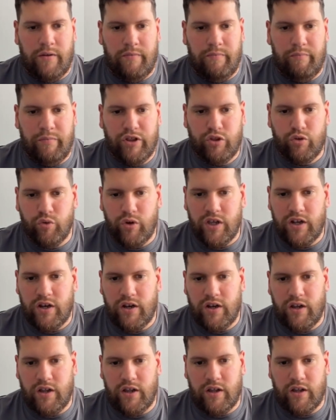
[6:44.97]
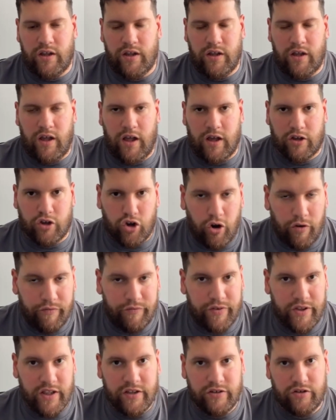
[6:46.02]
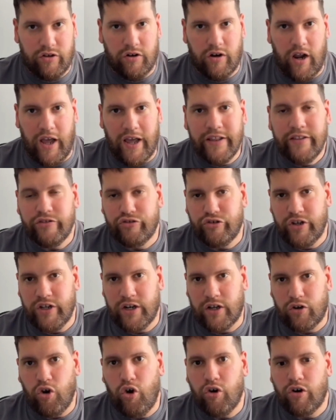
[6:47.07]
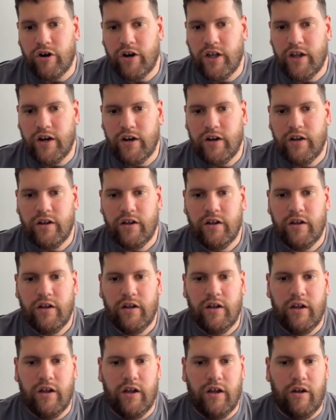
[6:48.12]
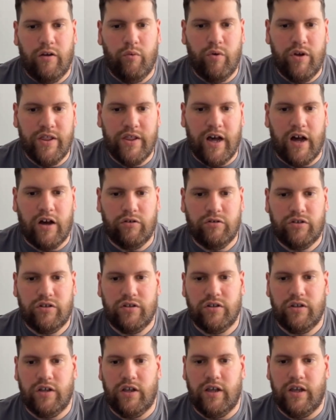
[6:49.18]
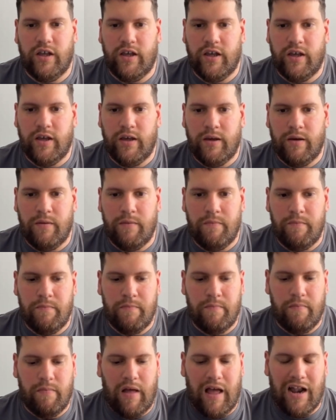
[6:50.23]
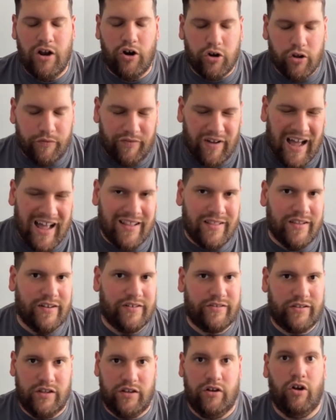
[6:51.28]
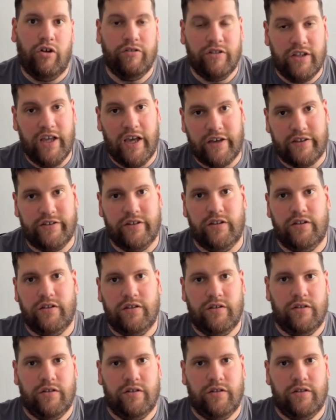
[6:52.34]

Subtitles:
between a confidence on entering a corner without a lot of understeer on the exit.